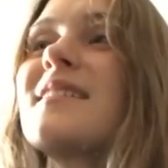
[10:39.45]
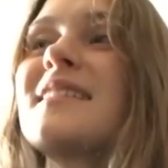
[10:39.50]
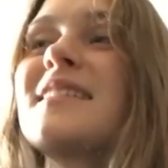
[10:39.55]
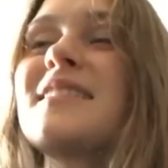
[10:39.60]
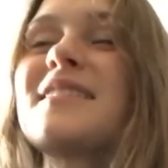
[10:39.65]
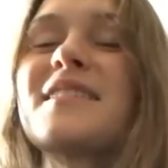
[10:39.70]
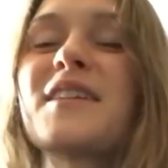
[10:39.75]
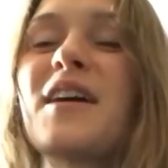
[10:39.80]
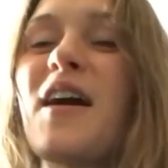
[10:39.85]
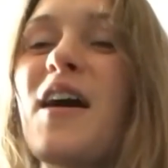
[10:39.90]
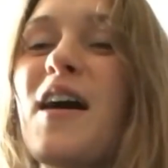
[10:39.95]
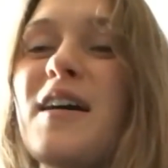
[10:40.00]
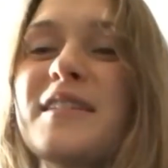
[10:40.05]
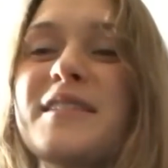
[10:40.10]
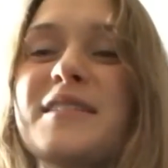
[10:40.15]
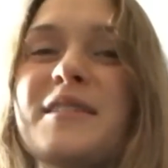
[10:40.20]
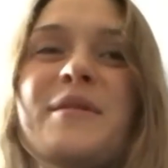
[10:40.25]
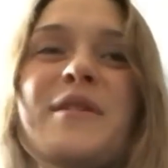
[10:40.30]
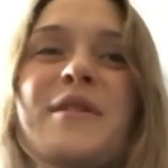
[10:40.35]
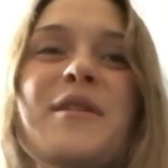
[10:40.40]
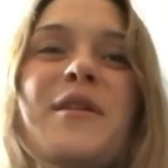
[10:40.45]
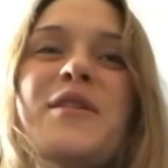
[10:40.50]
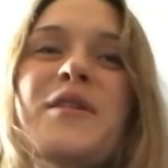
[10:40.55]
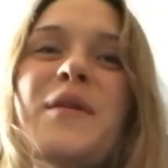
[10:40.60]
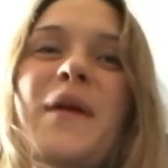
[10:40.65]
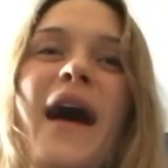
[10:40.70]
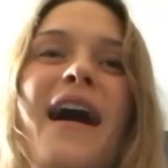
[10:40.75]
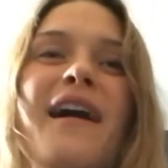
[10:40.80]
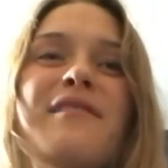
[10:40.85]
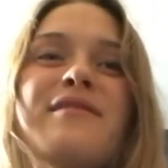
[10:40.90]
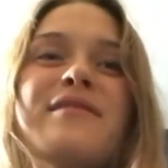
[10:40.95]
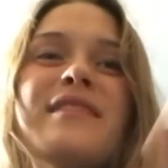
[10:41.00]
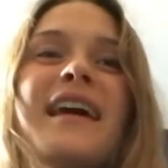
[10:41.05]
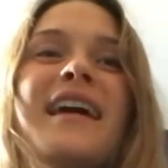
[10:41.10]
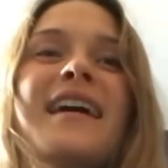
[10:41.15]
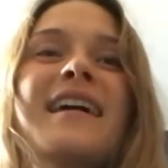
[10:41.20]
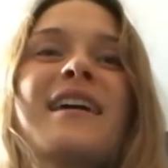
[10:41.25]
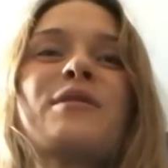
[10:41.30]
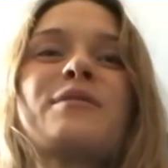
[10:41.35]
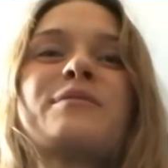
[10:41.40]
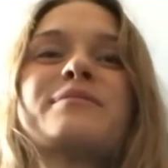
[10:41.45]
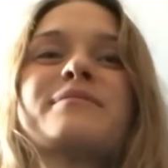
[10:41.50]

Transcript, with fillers: this is awesome. You know, you have like